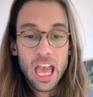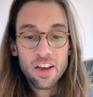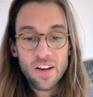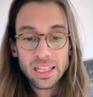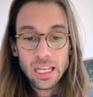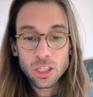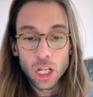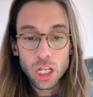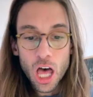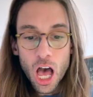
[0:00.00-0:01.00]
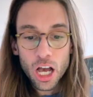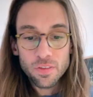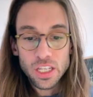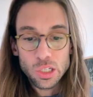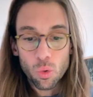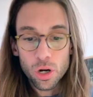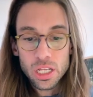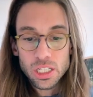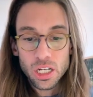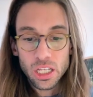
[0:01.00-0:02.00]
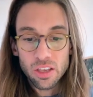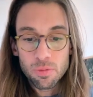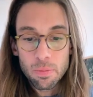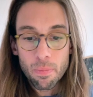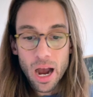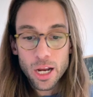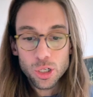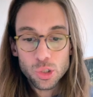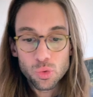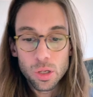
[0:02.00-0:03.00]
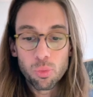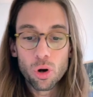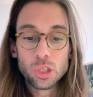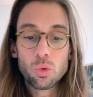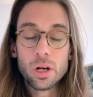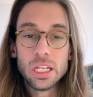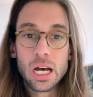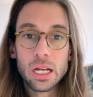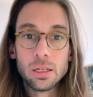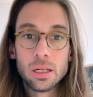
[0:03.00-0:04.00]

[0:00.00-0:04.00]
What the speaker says: If I take the log of this quantity, it's going to give me minus 3.29.